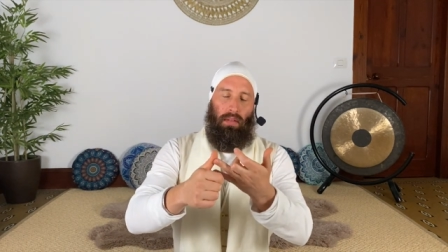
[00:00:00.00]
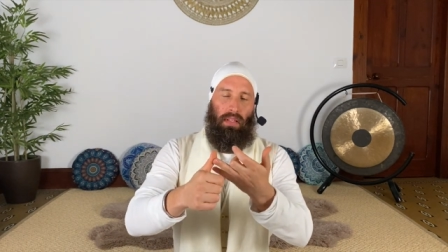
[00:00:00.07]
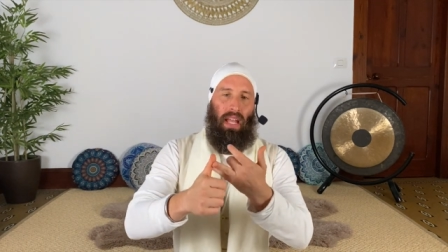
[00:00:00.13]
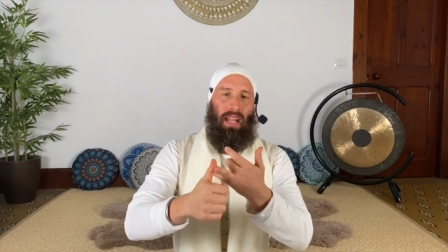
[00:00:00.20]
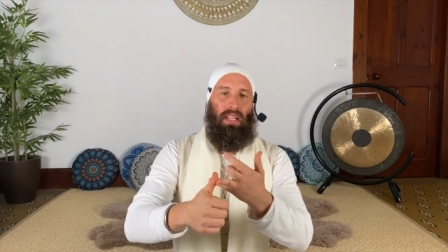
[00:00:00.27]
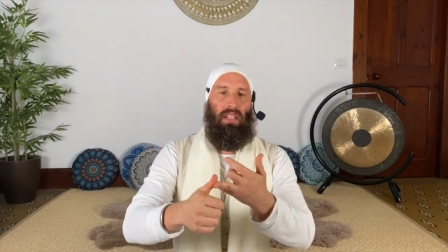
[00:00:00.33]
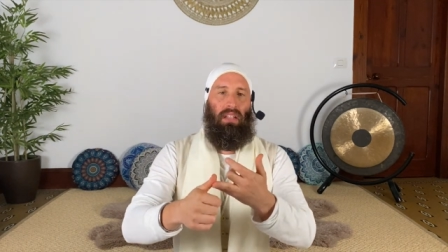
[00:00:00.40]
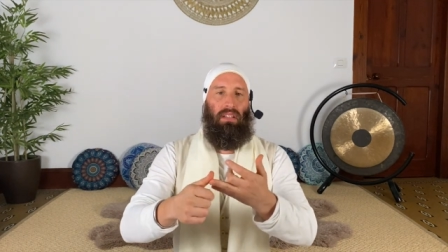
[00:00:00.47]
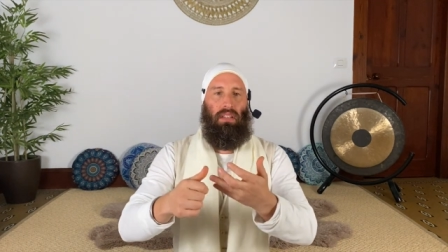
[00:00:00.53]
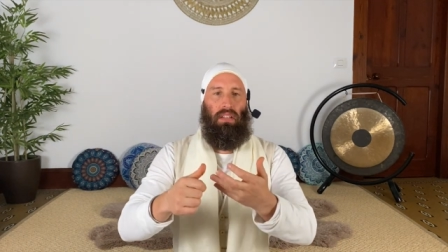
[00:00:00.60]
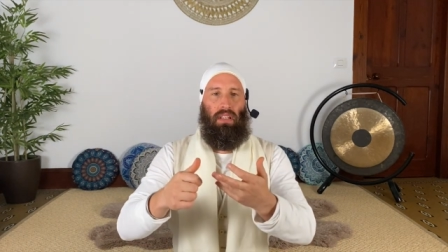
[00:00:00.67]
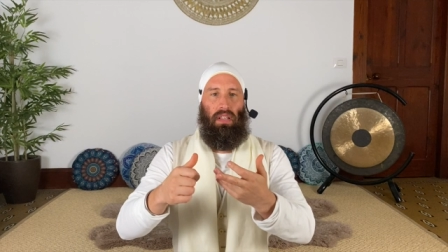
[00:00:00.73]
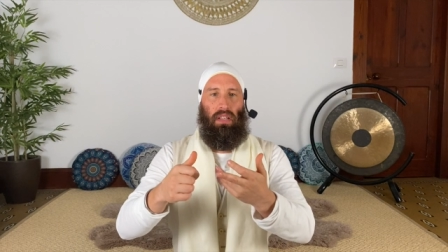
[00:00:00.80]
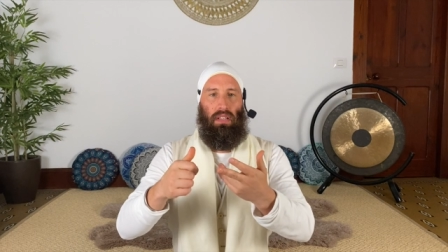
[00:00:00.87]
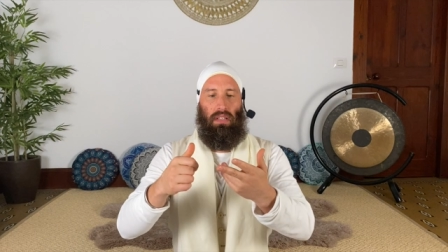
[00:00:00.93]

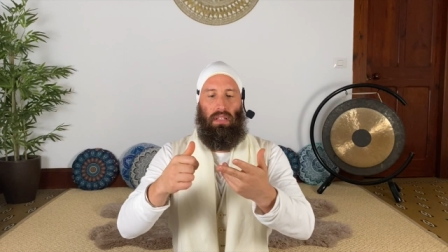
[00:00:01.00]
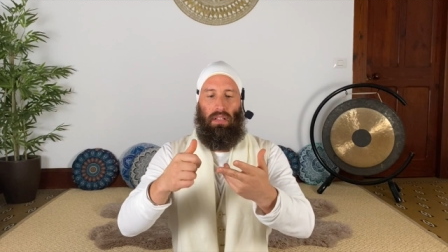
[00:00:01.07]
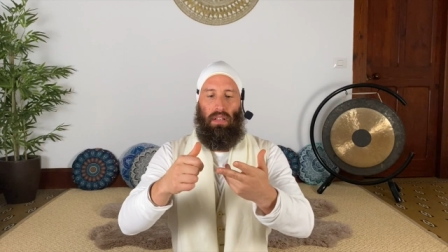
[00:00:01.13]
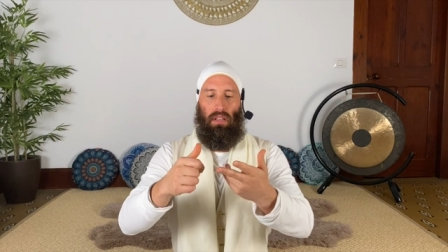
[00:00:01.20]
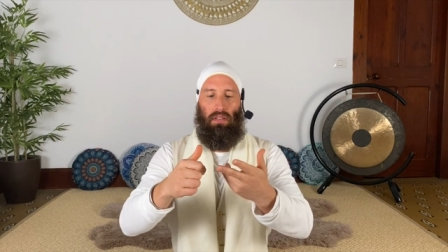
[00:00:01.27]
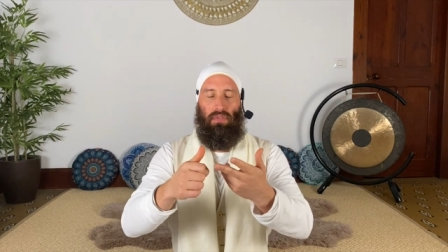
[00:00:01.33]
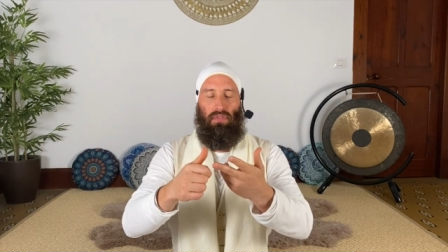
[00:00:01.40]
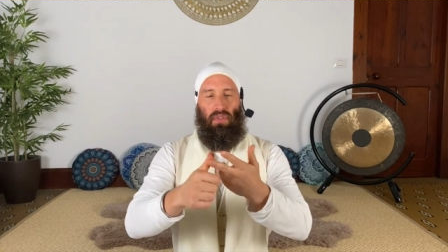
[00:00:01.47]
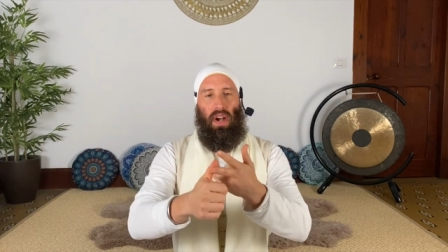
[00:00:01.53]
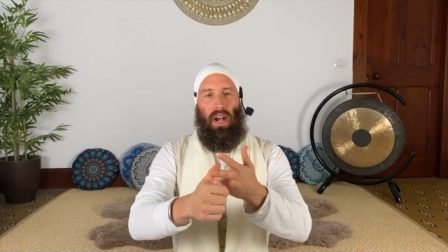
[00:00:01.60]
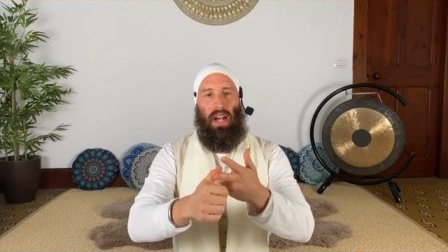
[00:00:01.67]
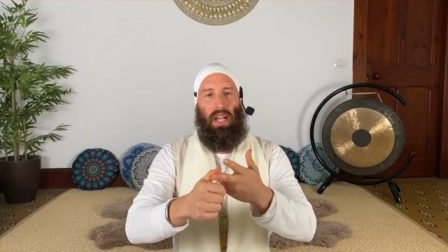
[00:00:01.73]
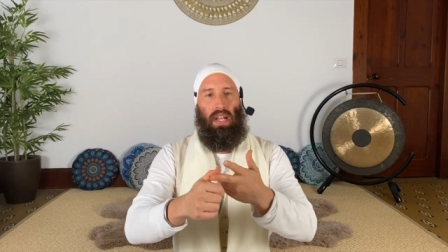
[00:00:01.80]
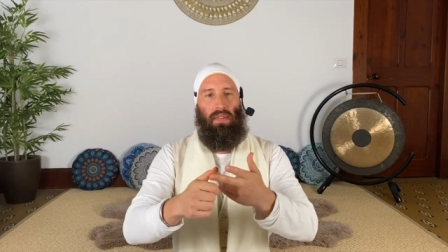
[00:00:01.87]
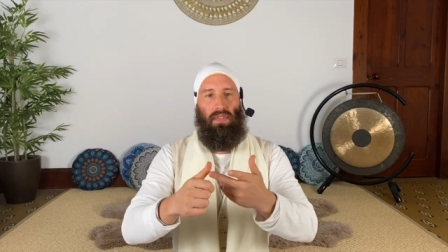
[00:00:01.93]
tendencies,
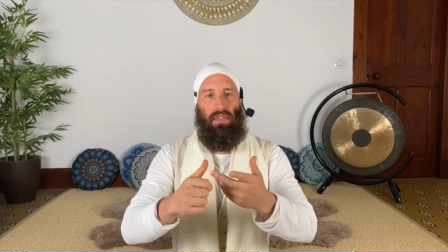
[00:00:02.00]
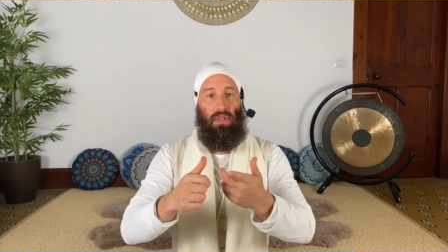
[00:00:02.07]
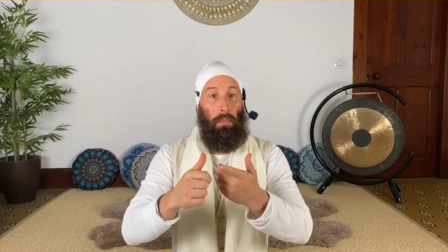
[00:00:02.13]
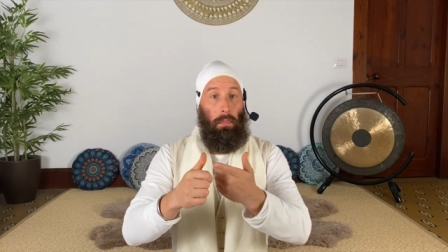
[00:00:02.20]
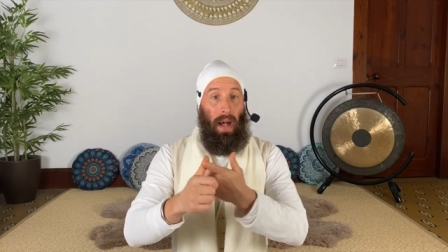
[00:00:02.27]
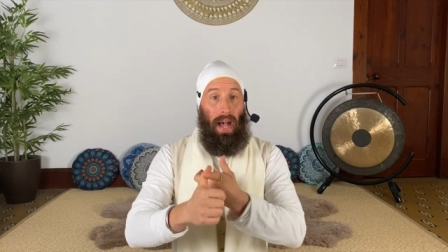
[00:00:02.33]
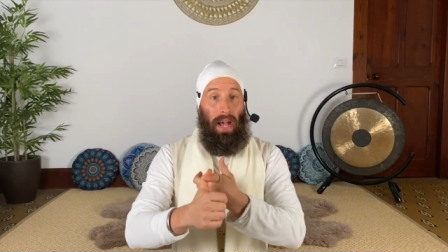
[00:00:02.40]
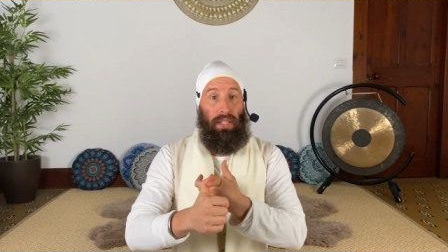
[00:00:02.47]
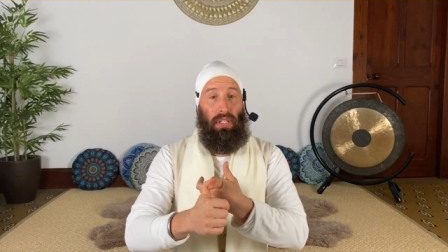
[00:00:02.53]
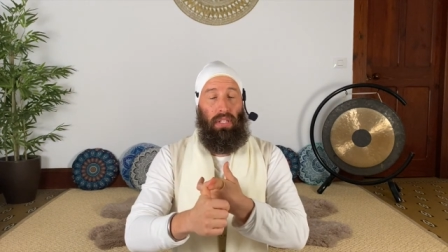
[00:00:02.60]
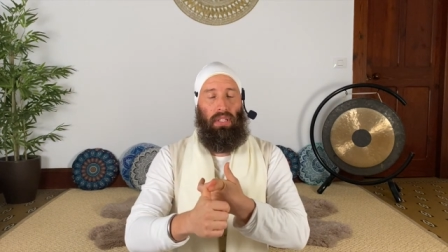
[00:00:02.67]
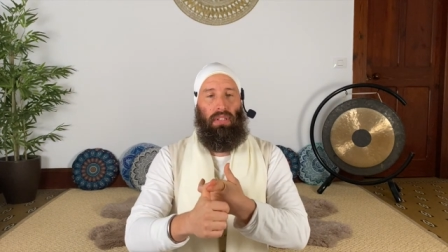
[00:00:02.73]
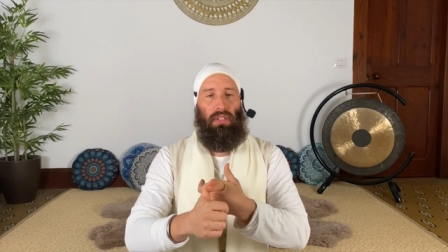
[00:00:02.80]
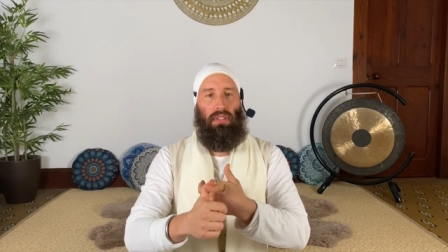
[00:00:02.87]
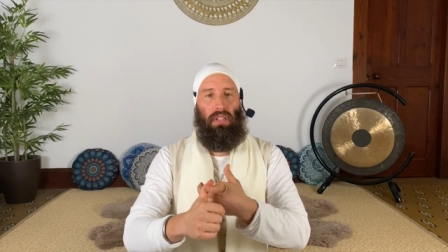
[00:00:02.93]
drives,
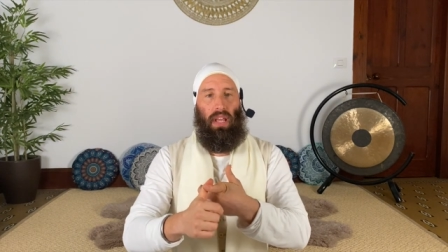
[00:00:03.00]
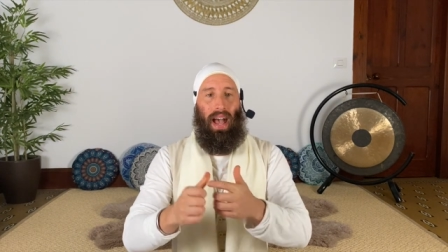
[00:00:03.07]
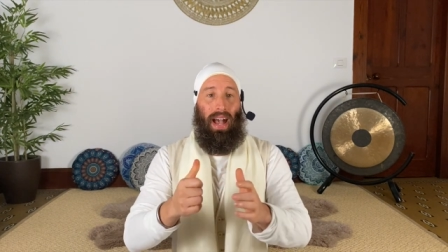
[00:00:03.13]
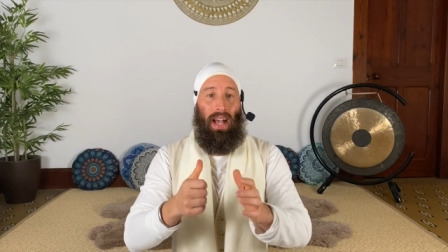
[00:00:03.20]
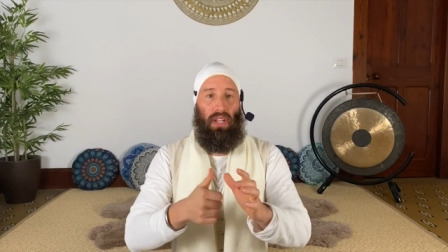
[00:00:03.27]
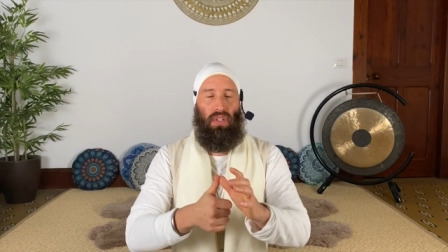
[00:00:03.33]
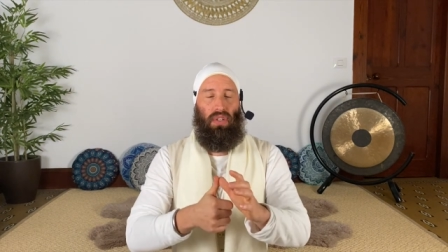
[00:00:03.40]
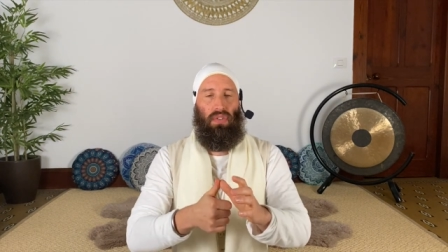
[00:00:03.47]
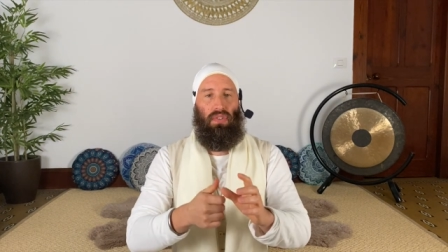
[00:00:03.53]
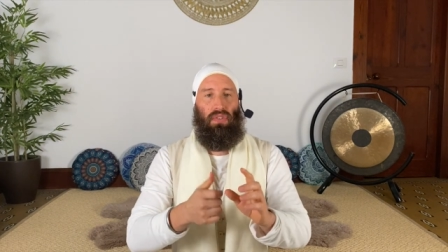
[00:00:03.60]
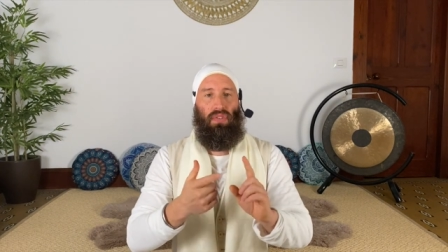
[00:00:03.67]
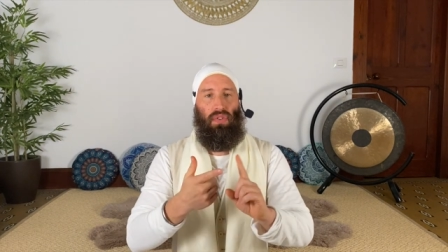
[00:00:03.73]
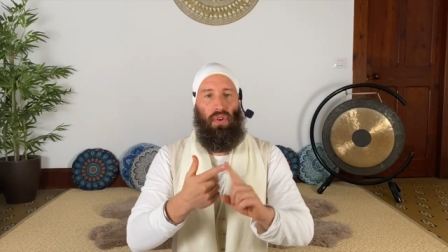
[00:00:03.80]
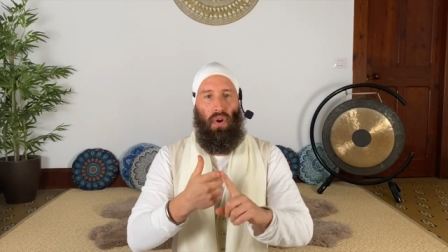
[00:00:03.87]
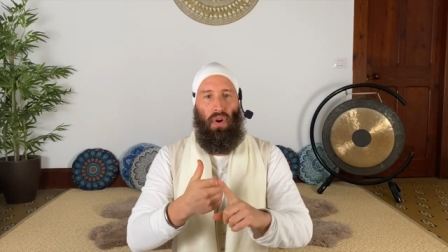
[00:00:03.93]
patterns,
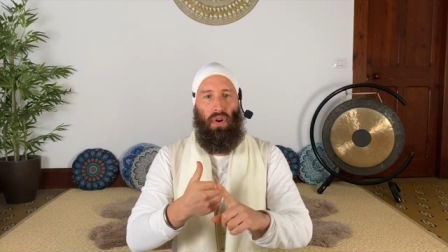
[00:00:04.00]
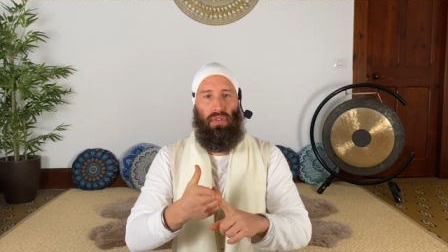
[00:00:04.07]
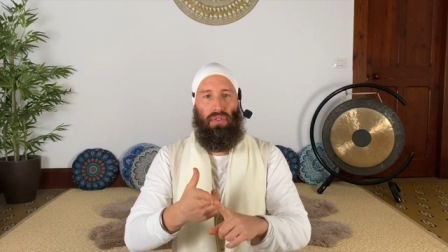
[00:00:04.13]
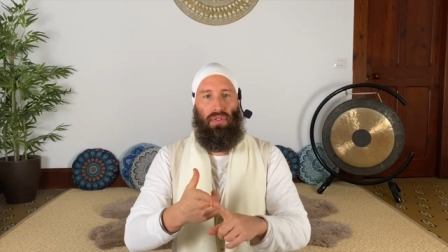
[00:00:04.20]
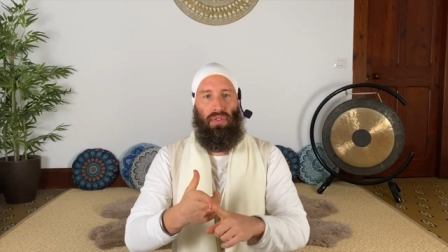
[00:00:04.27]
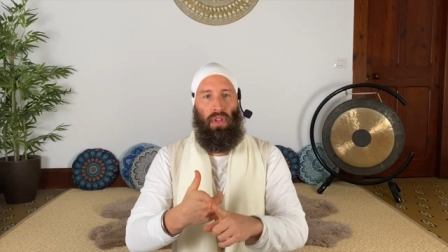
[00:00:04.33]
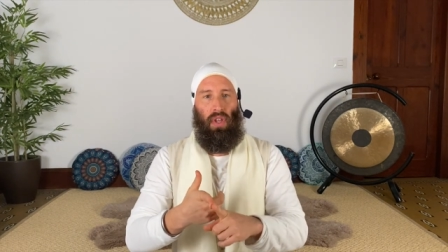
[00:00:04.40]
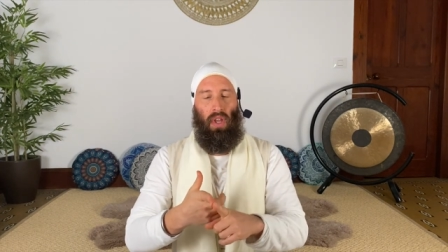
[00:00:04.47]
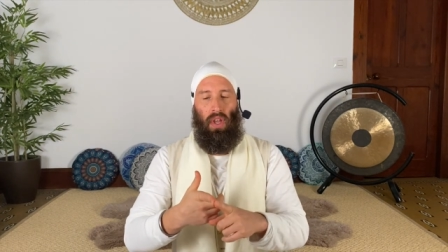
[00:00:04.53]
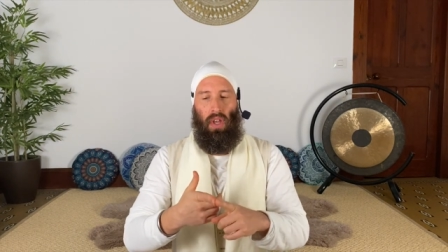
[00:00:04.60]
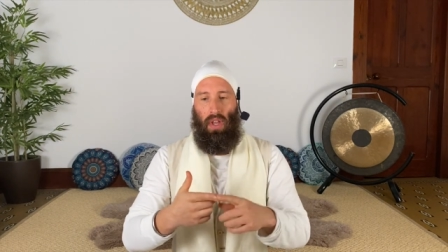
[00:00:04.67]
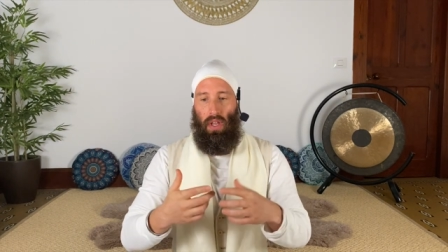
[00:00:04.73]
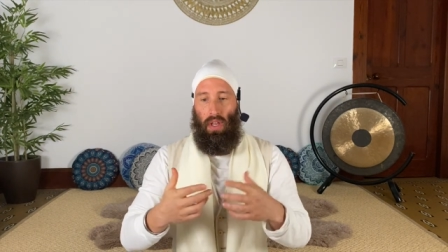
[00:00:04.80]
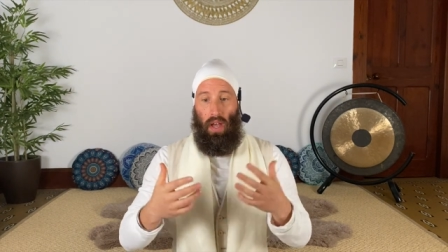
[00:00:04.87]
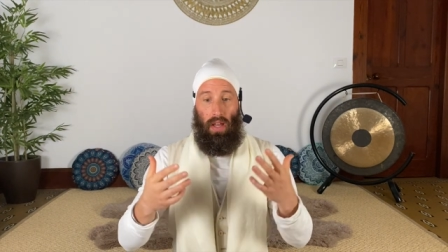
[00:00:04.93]
actions, thoughts,
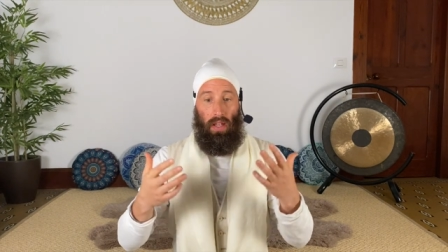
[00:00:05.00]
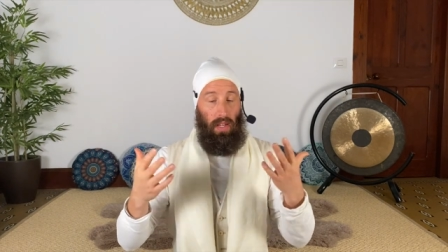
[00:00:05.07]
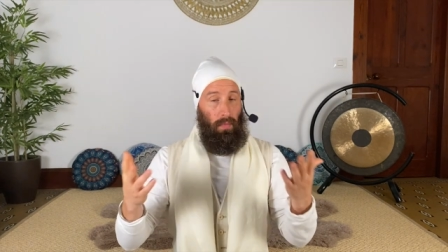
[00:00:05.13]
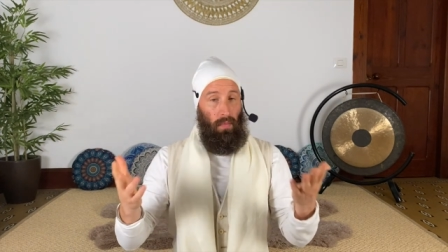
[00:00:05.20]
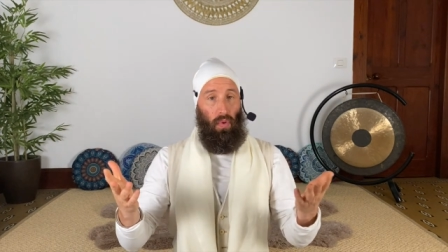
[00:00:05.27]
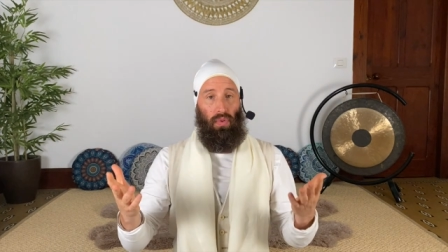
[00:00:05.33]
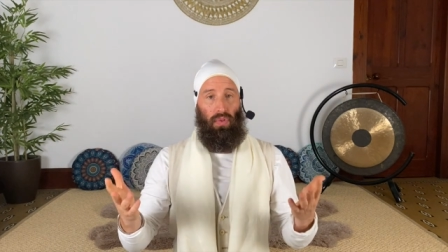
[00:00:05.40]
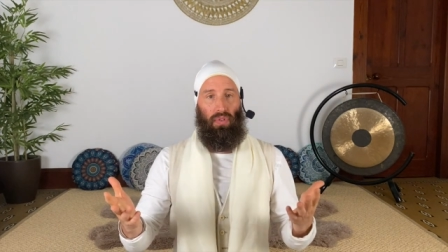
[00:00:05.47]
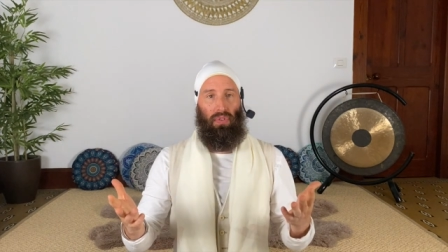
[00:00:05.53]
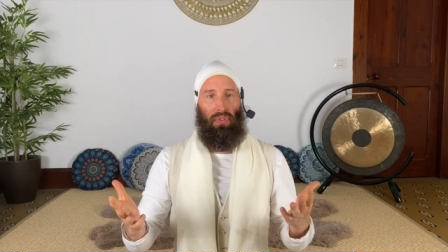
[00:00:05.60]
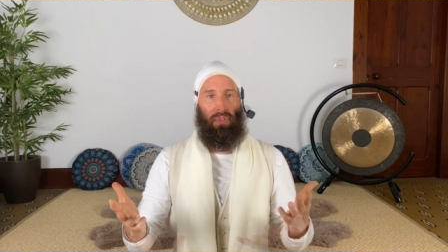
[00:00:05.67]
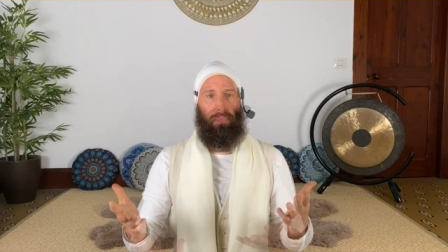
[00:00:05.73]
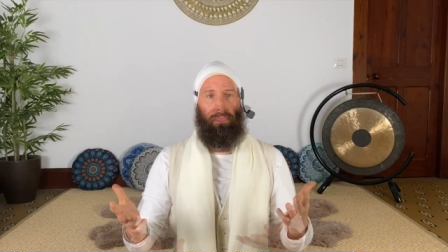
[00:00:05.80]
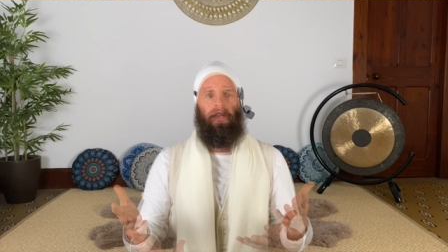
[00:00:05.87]
and emotions.